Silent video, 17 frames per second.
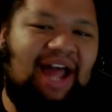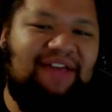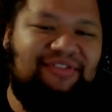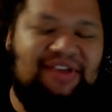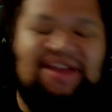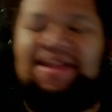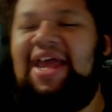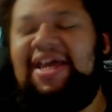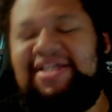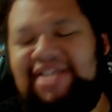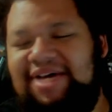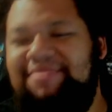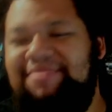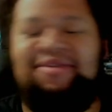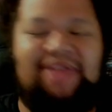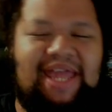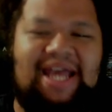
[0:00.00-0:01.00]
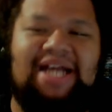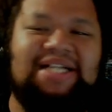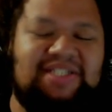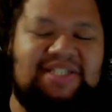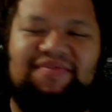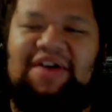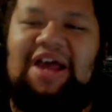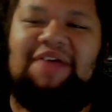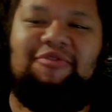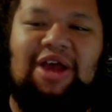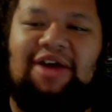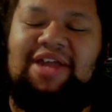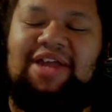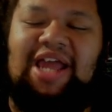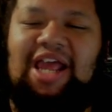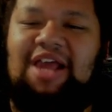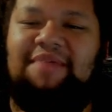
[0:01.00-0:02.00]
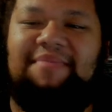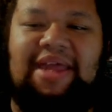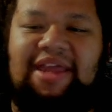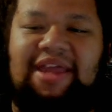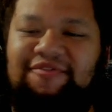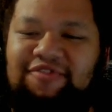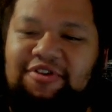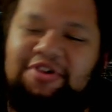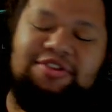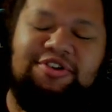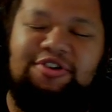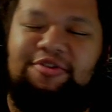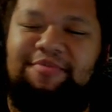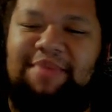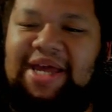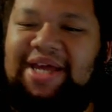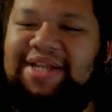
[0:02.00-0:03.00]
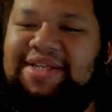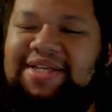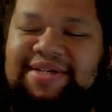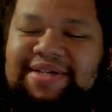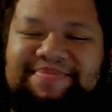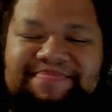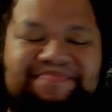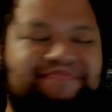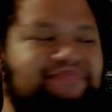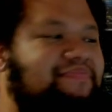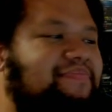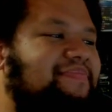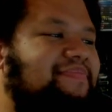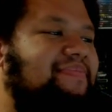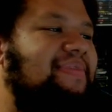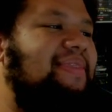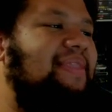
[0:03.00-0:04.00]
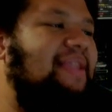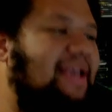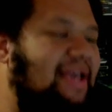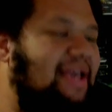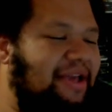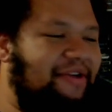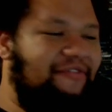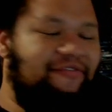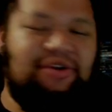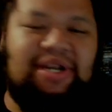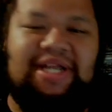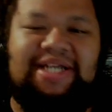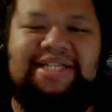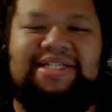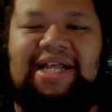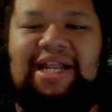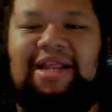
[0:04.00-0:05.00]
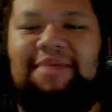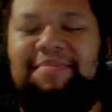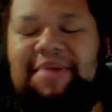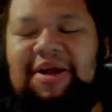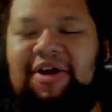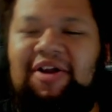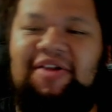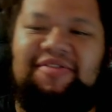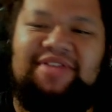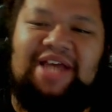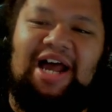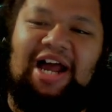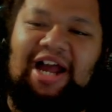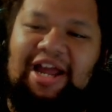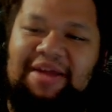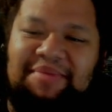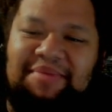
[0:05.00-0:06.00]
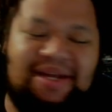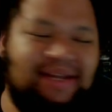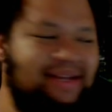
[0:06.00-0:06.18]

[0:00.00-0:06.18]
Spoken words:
AEW can survive without Kenny and make it for a little bit, for an extended period of time.